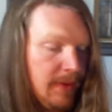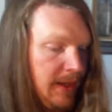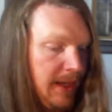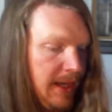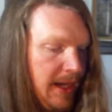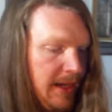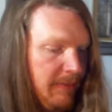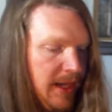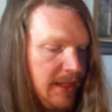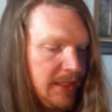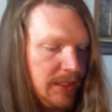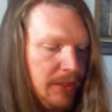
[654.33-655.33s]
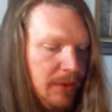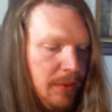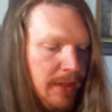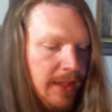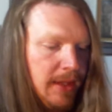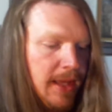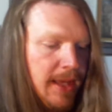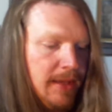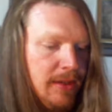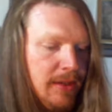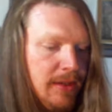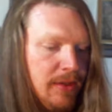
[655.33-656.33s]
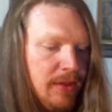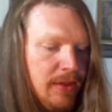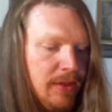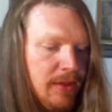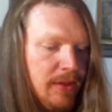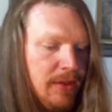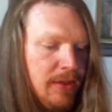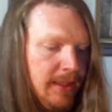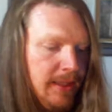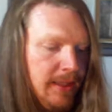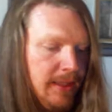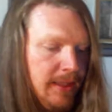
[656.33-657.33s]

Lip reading: It had magic too, and it liked to spread unease.